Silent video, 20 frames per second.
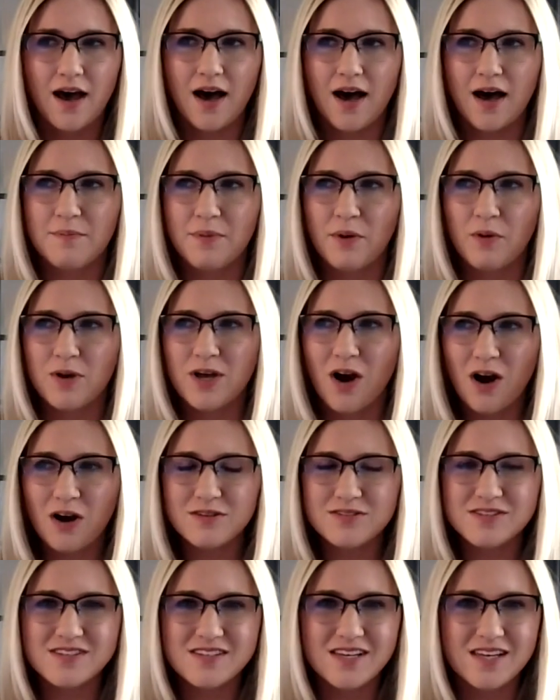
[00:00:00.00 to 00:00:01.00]
But we
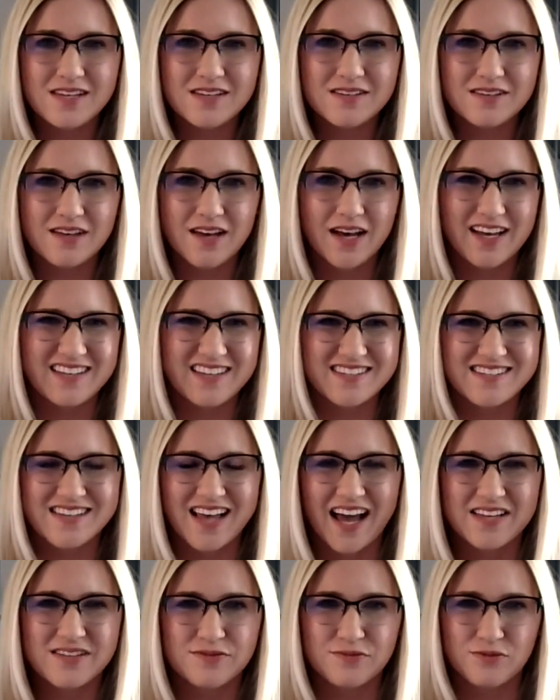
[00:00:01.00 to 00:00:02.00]
aren't seeing
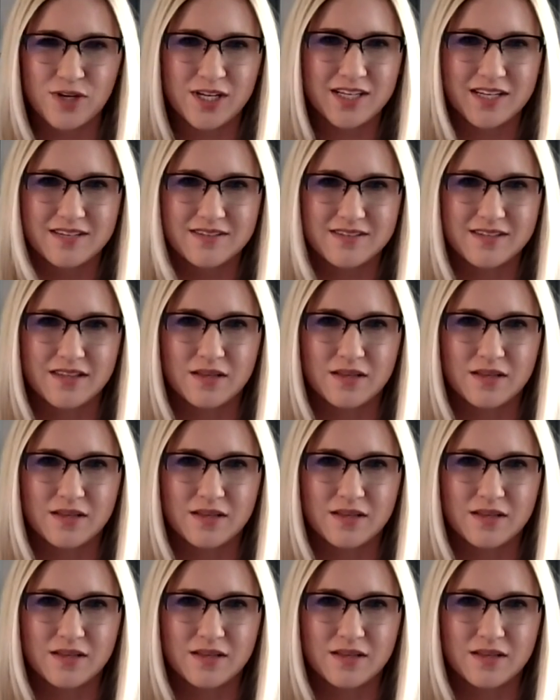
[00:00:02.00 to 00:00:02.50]
signs of weakness